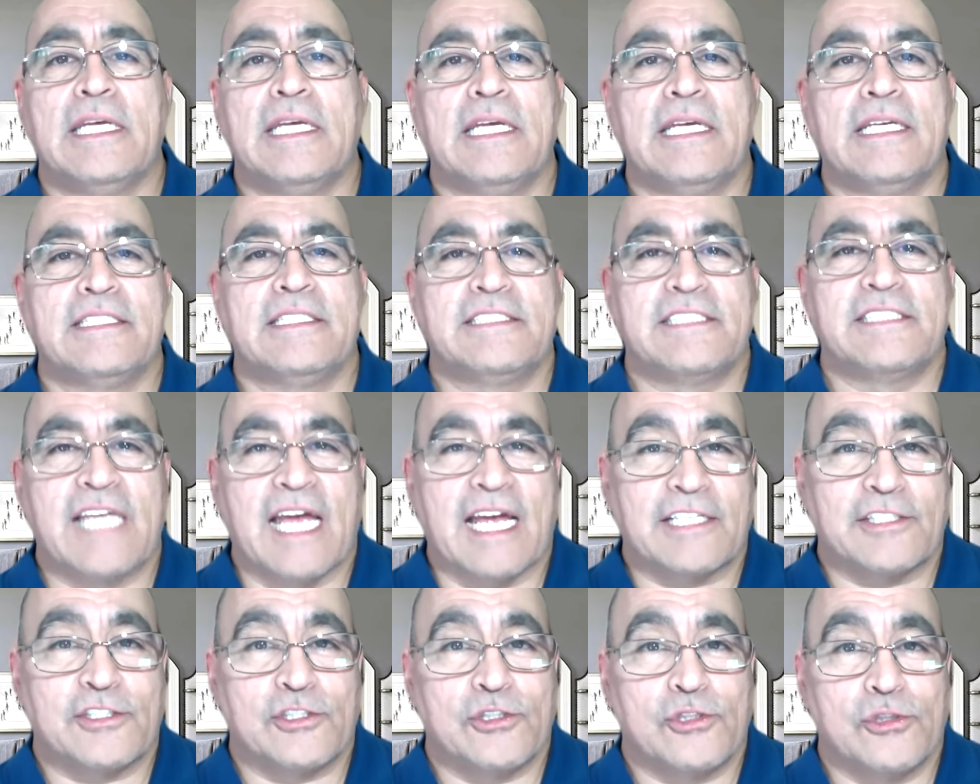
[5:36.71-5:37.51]
is
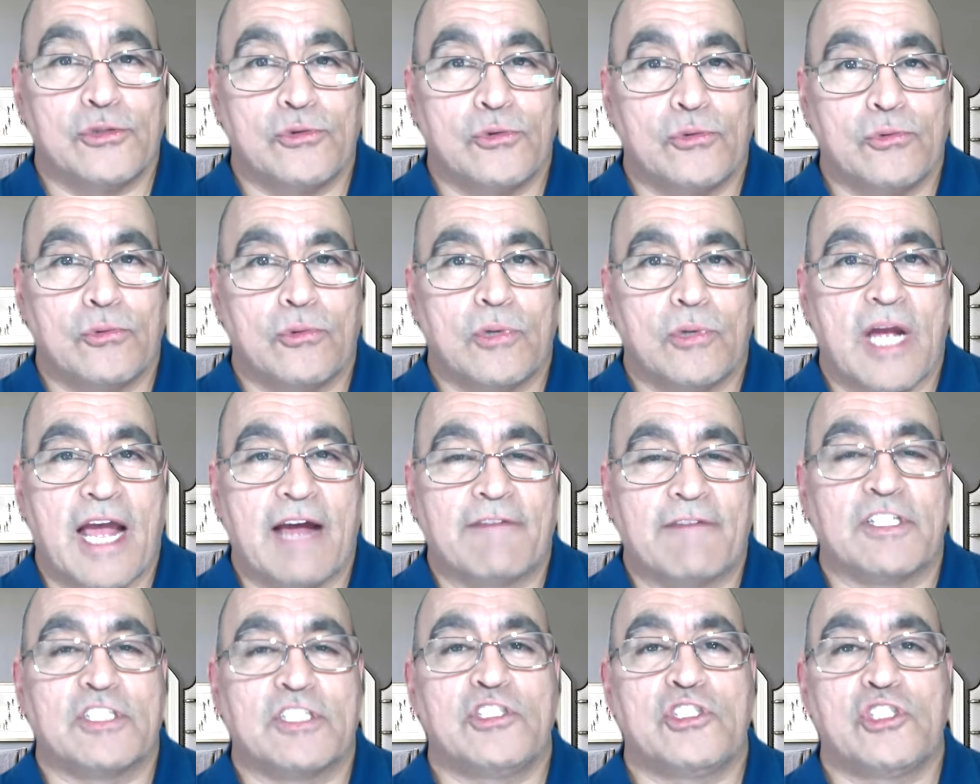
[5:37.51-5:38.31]
that you
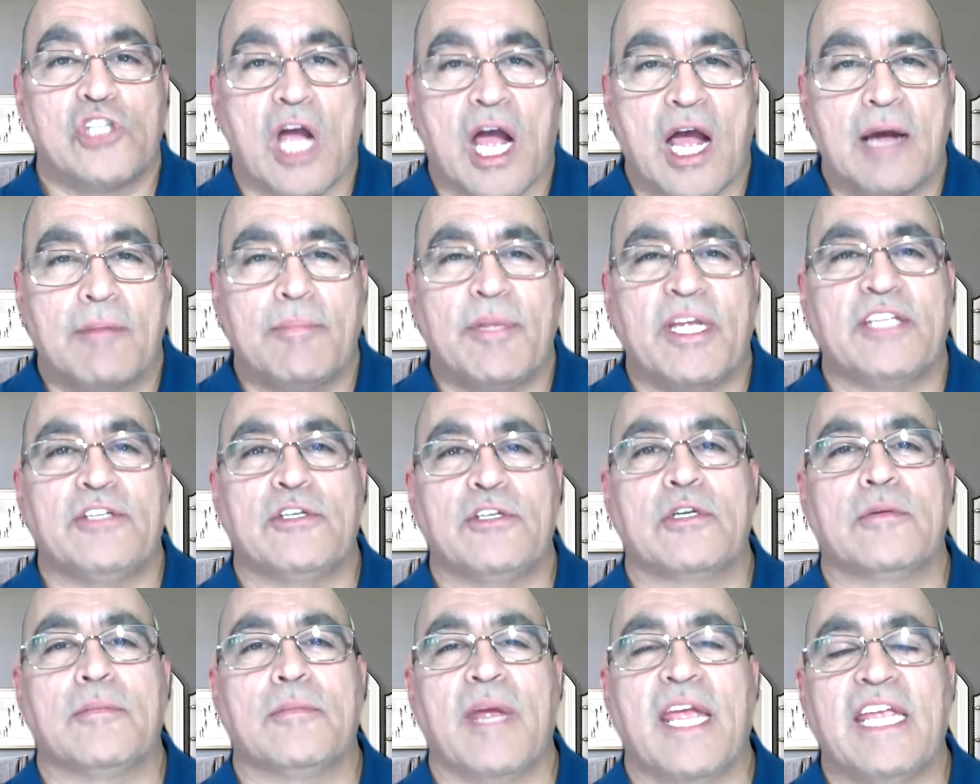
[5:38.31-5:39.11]
have a job and
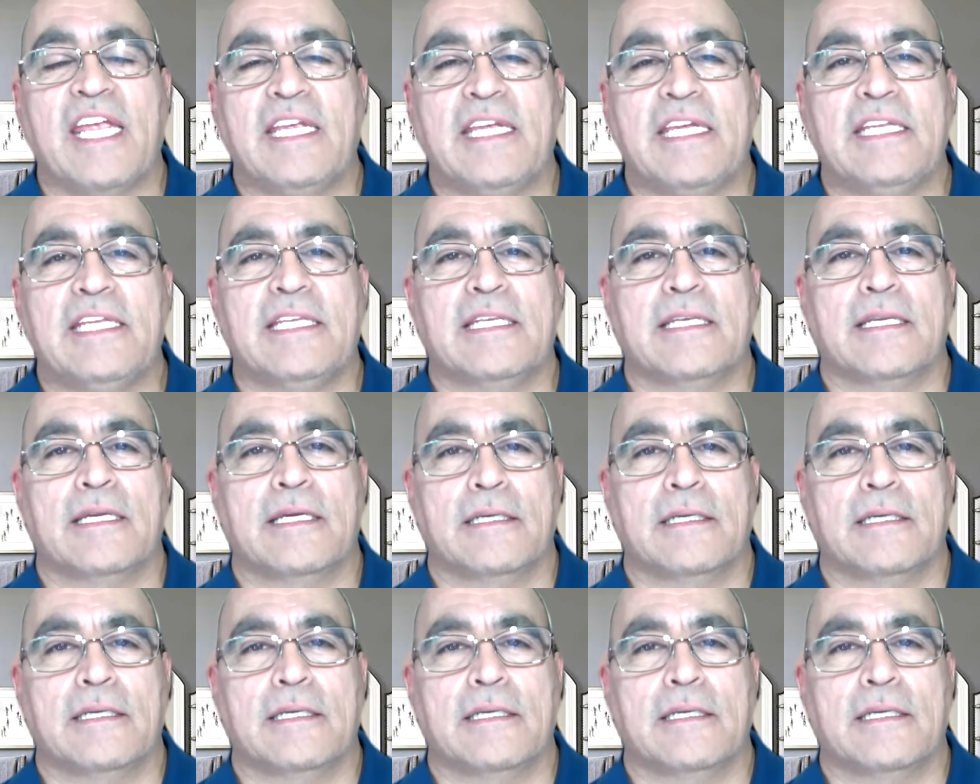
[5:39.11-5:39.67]
you're making